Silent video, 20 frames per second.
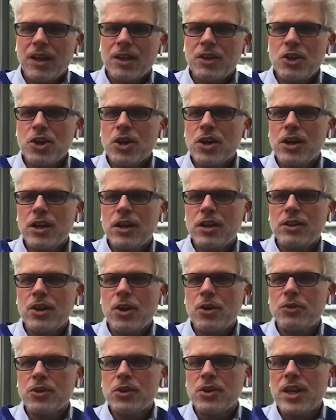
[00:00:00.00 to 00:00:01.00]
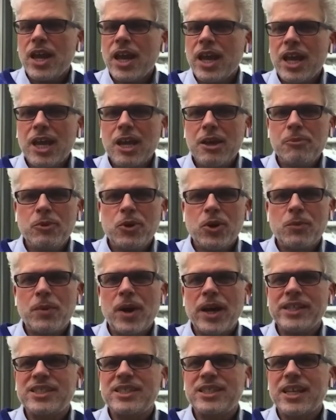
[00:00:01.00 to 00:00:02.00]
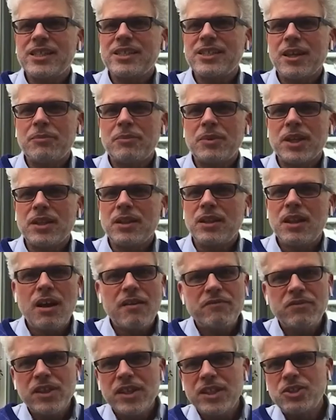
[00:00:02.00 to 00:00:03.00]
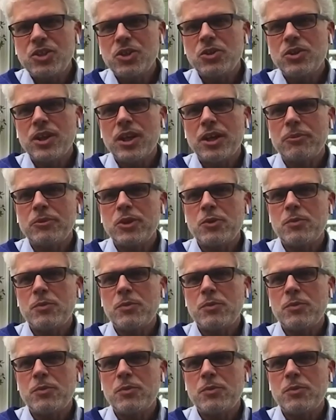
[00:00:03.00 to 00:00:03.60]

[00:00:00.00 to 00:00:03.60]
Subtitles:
You're going to know their name. You might say something lovely to them.